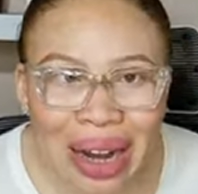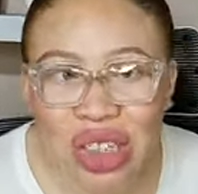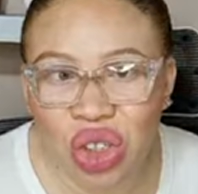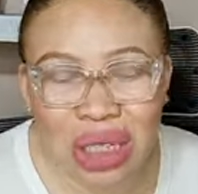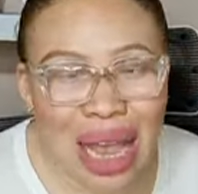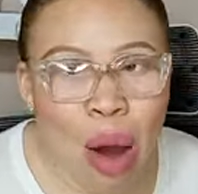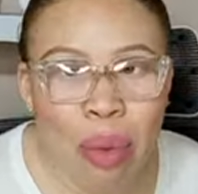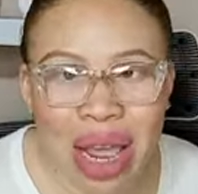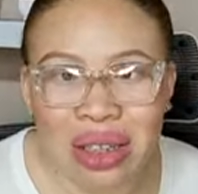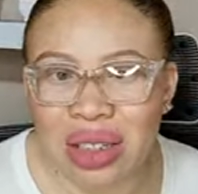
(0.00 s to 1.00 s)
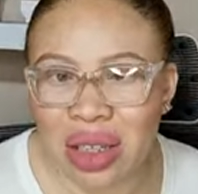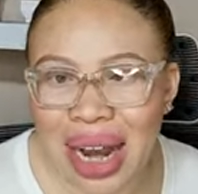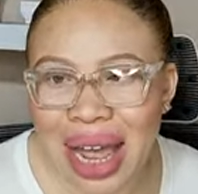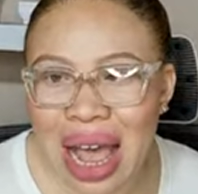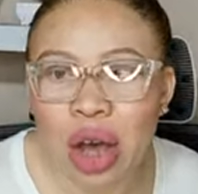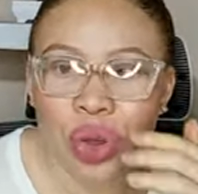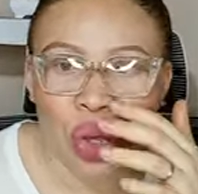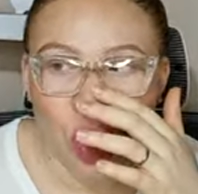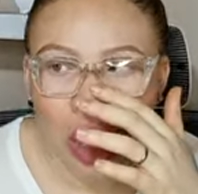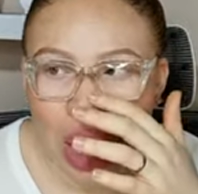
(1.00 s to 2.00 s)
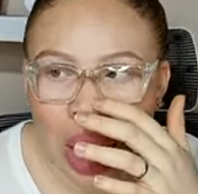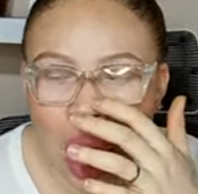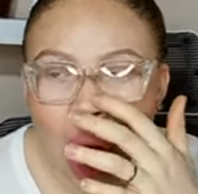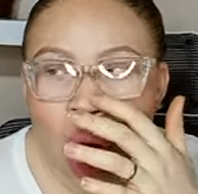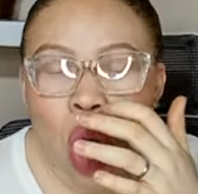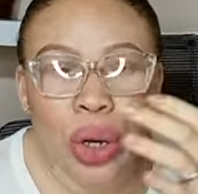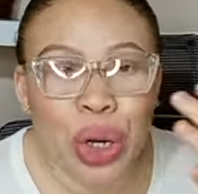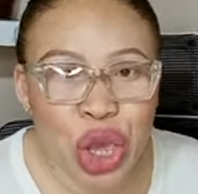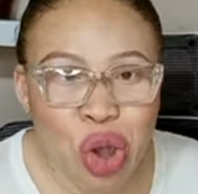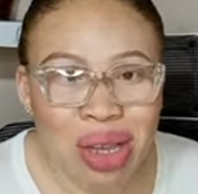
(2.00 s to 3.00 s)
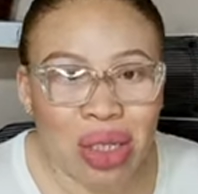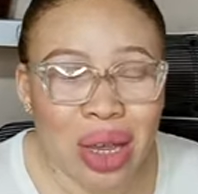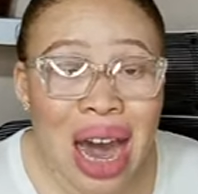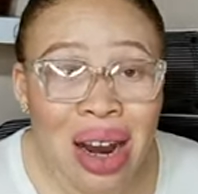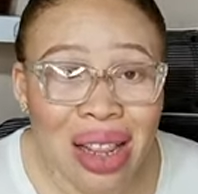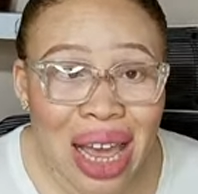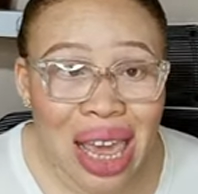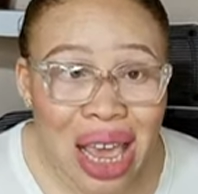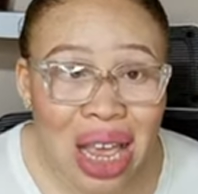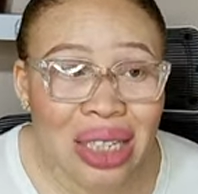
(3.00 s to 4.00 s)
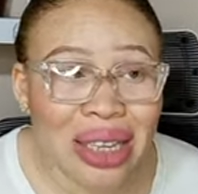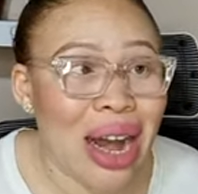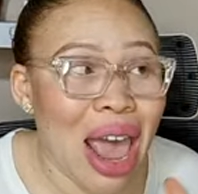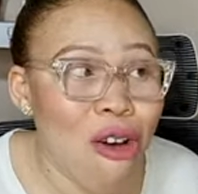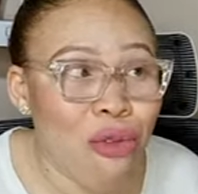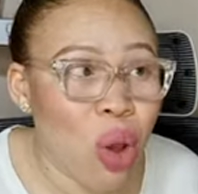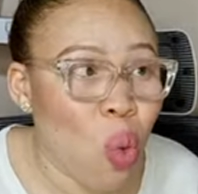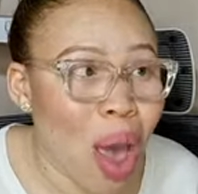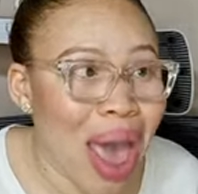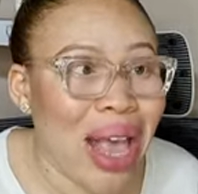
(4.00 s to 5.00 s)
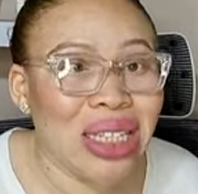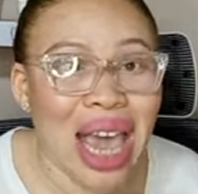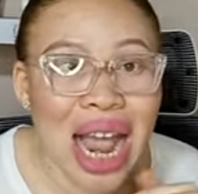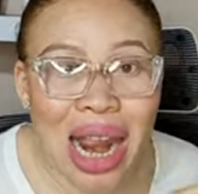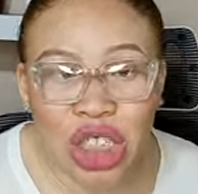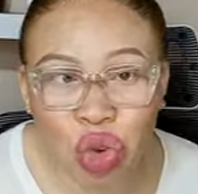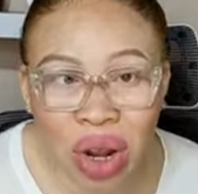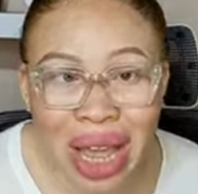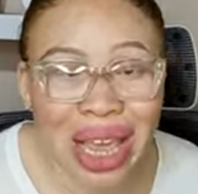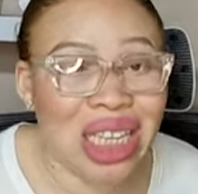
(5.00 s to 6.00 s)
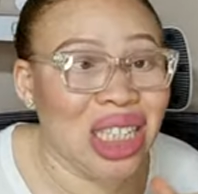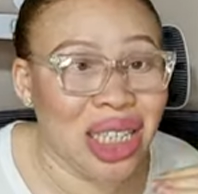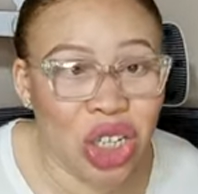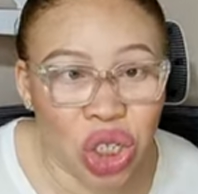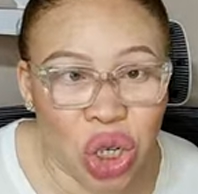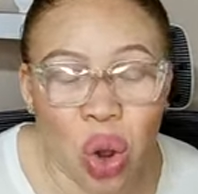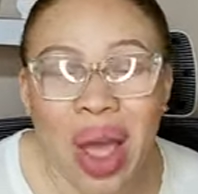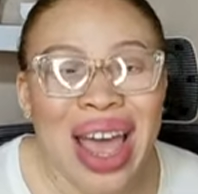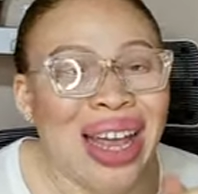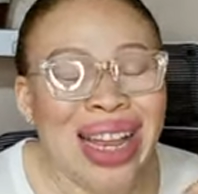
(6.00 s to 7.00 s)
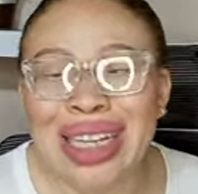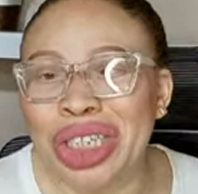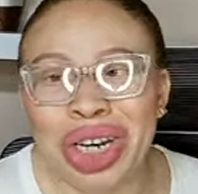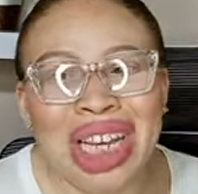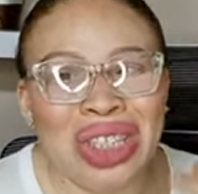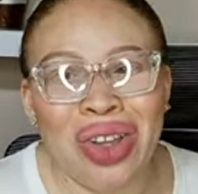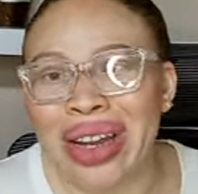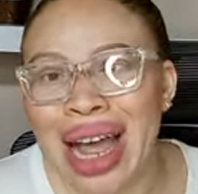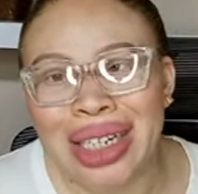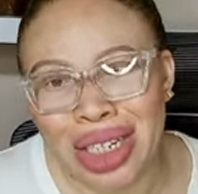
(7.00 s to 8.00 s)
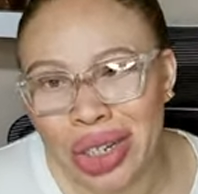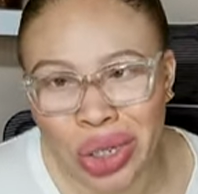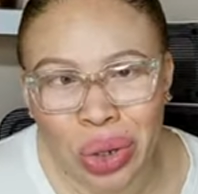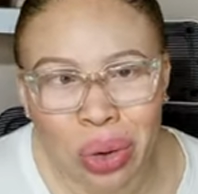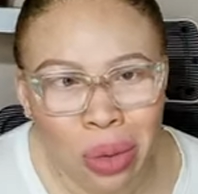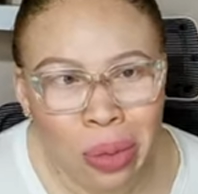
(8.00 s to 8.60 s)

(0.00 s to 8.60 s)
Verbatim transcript: It's just how it is. It's not like how the UK or the US or Canada is, and everywhere is electronic, is digital. Nigeria is not that digital.